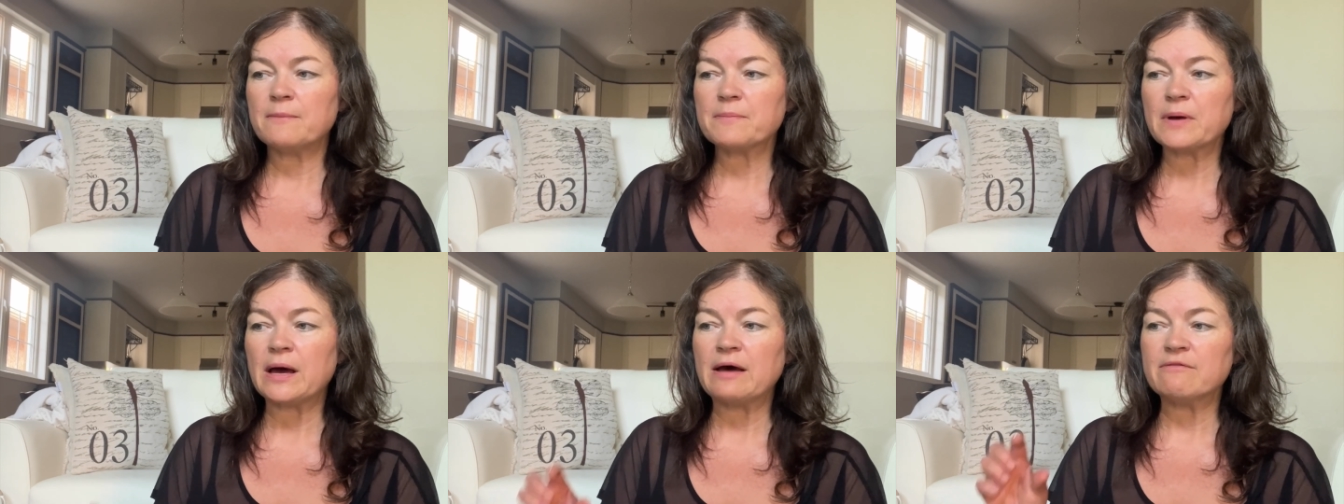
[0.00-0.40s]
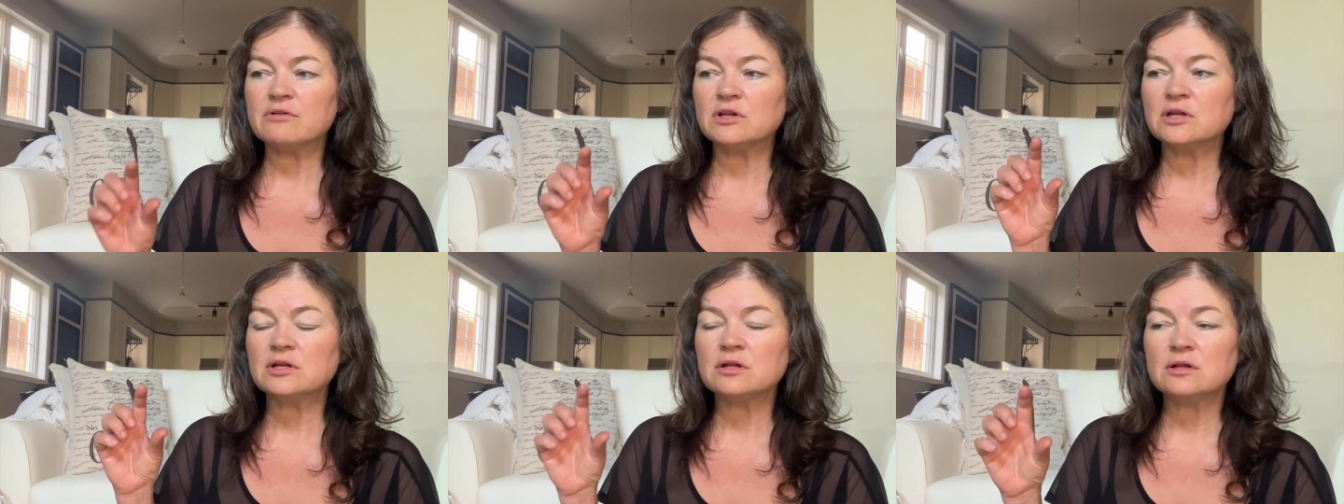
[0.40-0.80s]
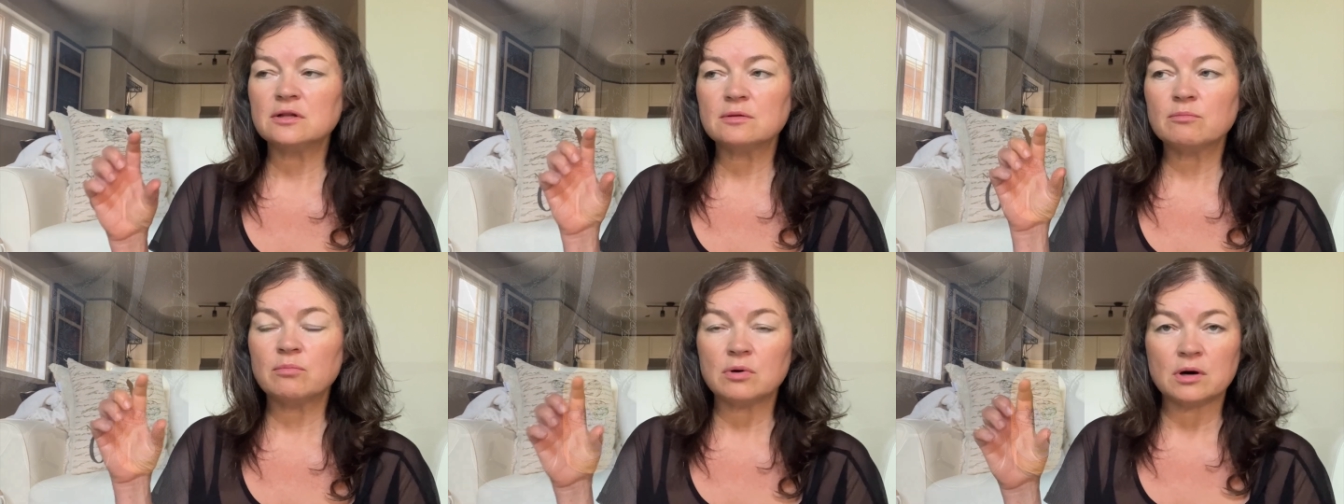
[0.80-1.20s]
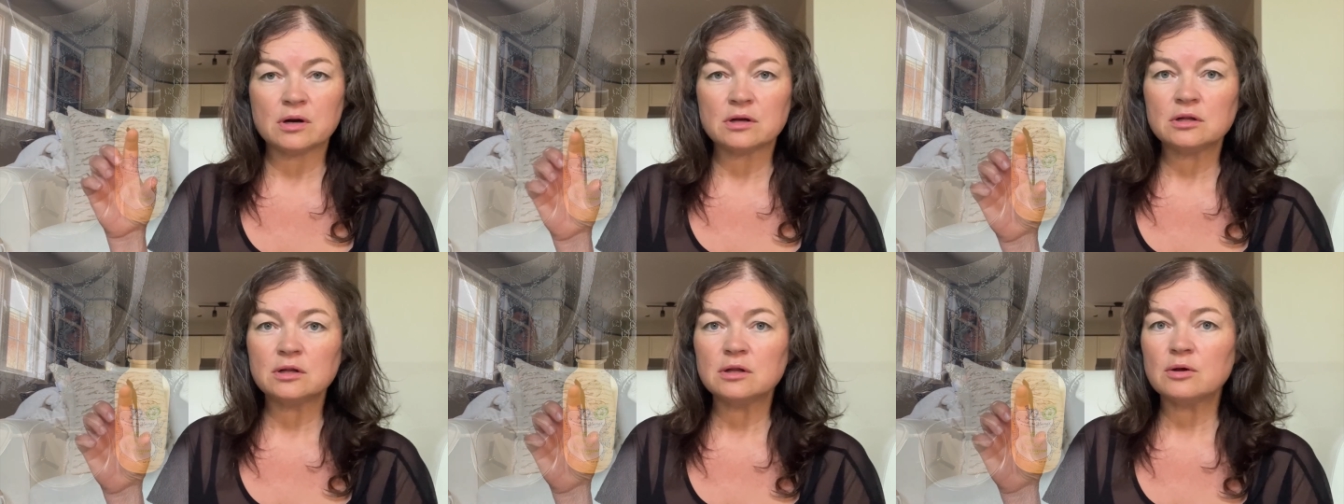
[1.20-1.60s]
have a little
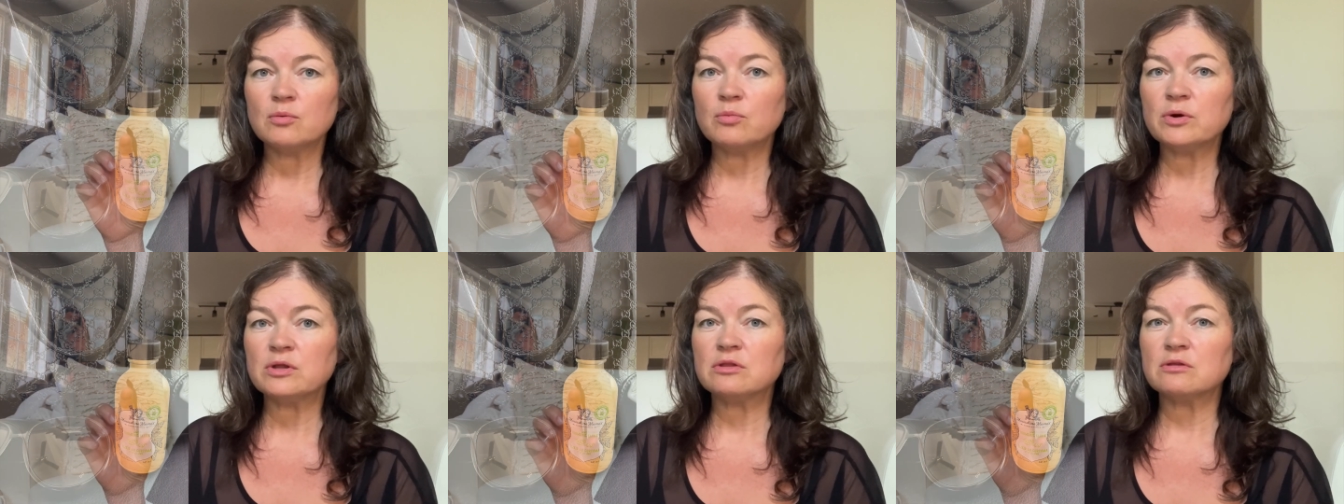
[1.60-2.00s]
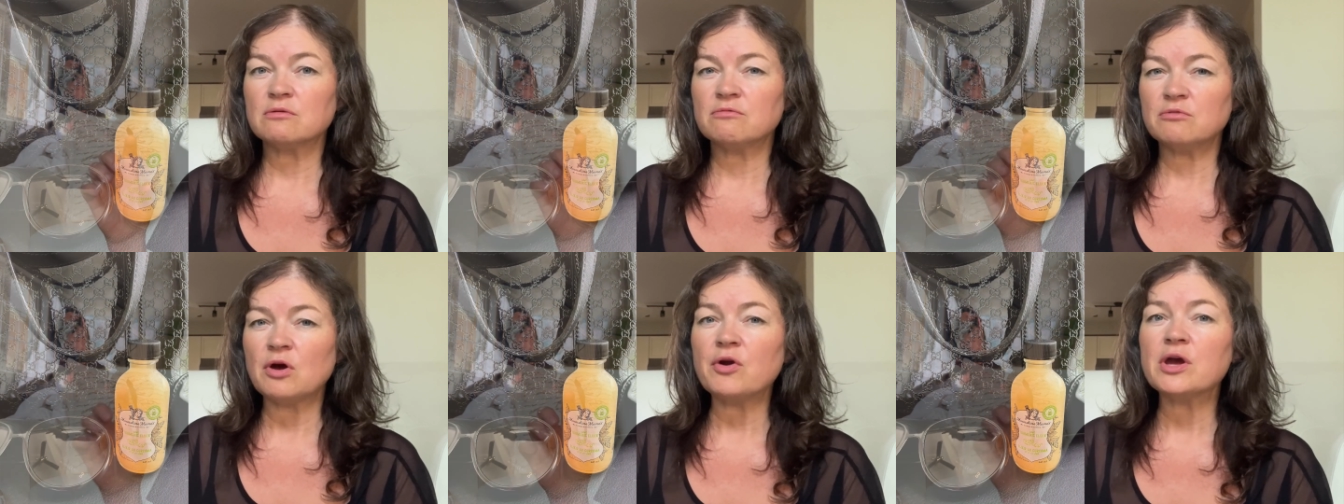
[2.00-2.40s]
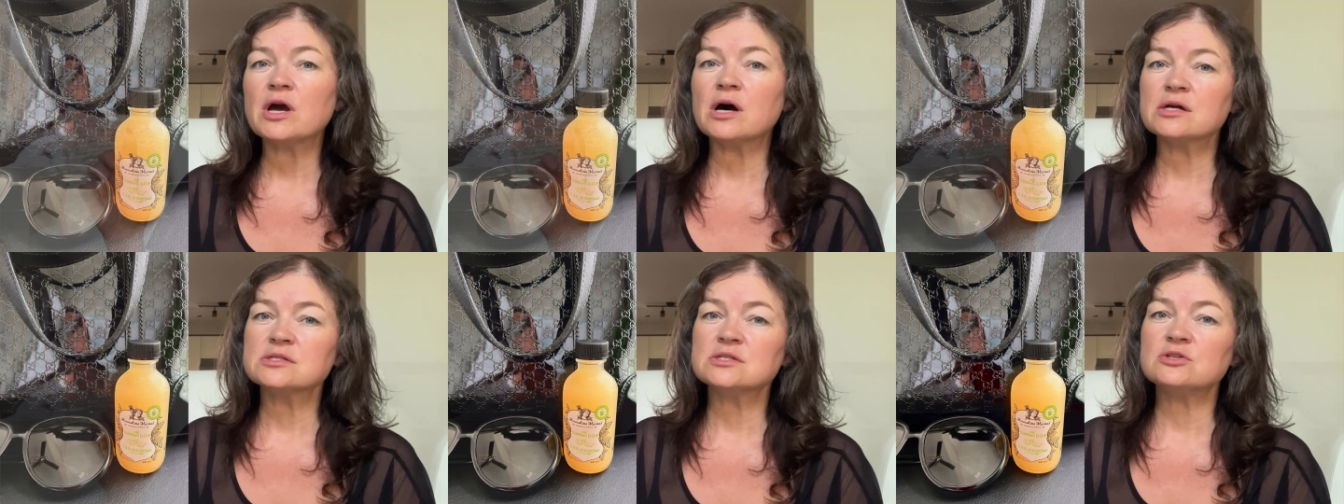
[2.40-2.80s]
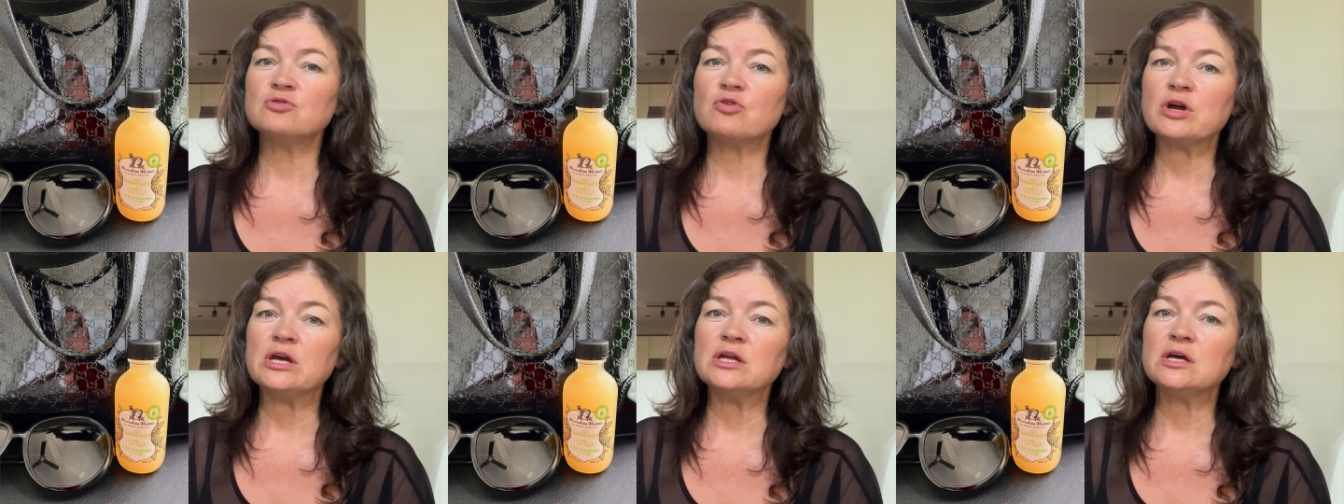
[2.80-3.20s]
bottle with very
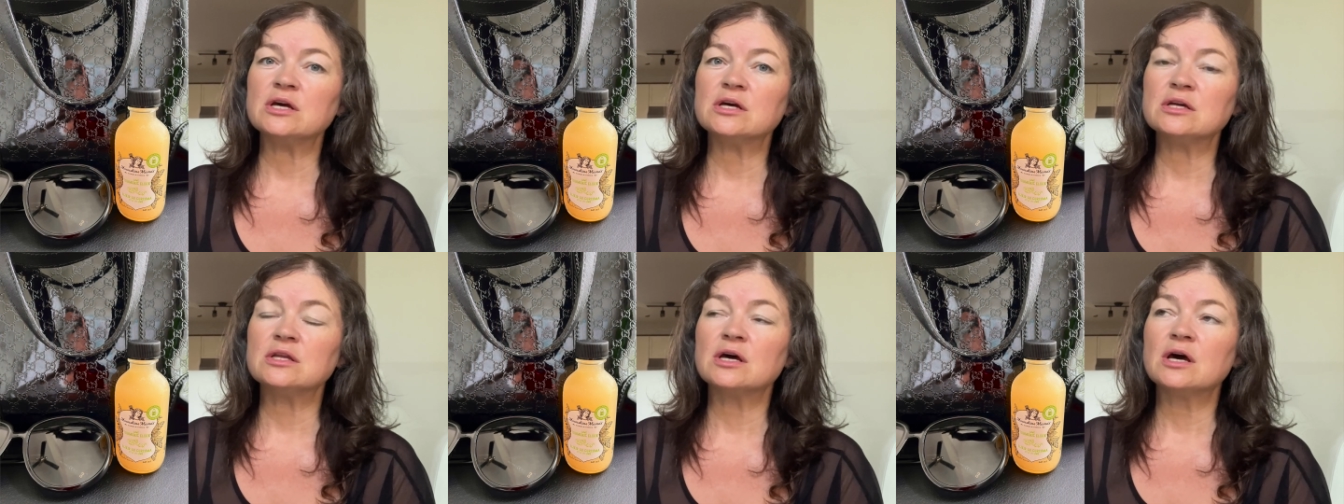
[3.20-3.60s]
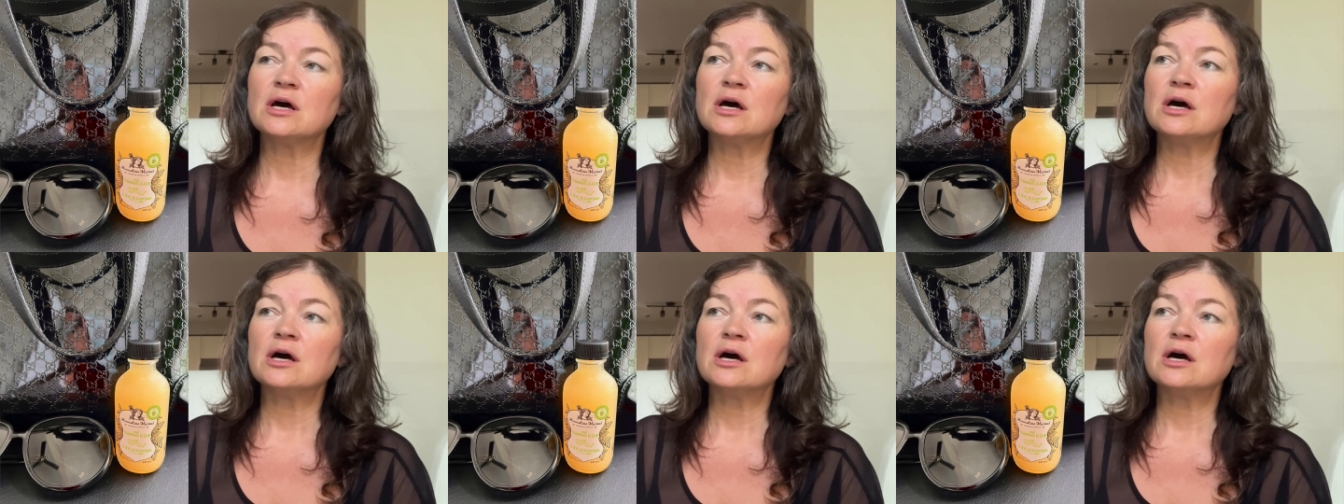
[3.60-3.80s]
concentrated